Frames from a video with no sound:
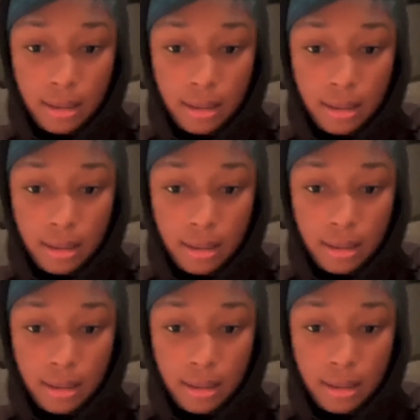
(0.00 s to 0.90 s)

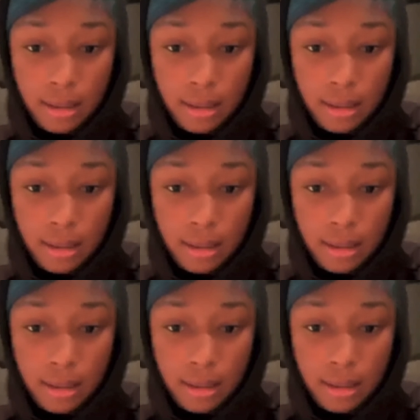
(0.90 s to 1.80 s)

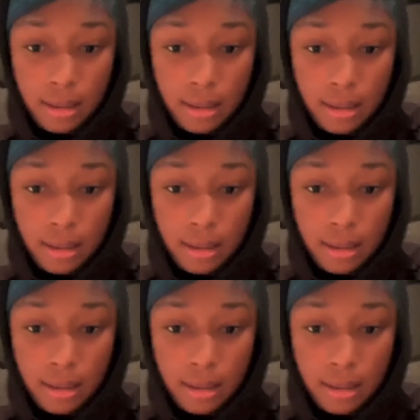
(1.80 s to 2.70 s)

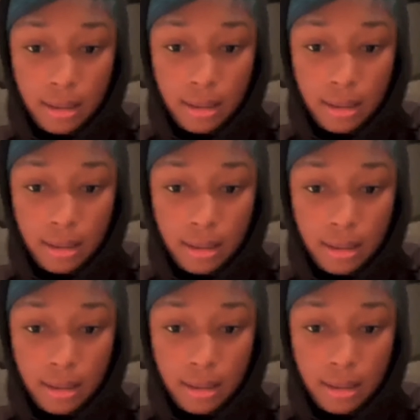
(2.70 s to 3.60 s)

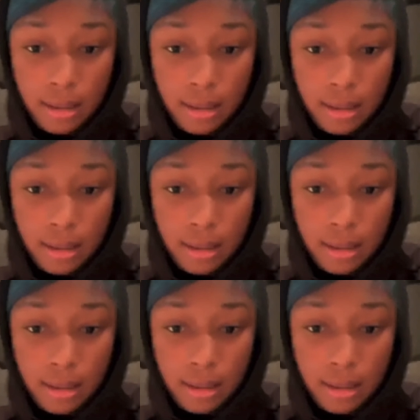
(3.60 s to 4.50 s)

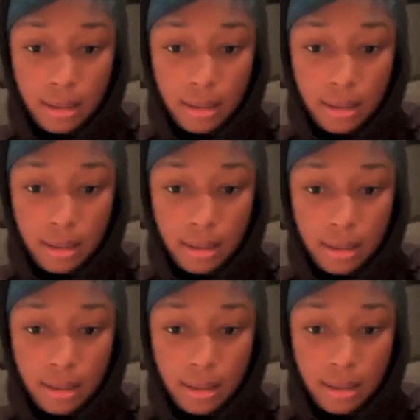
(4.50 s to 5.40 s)

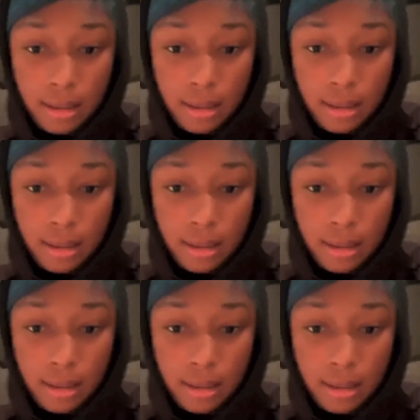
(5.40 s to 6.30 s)

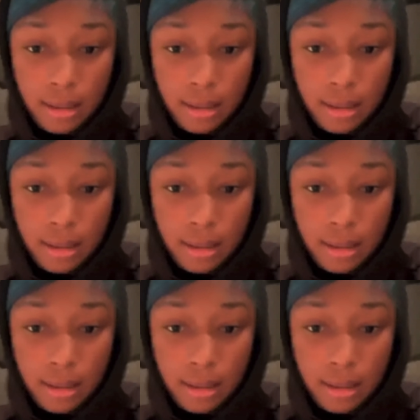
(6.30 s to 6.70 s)
This person isn't speaking.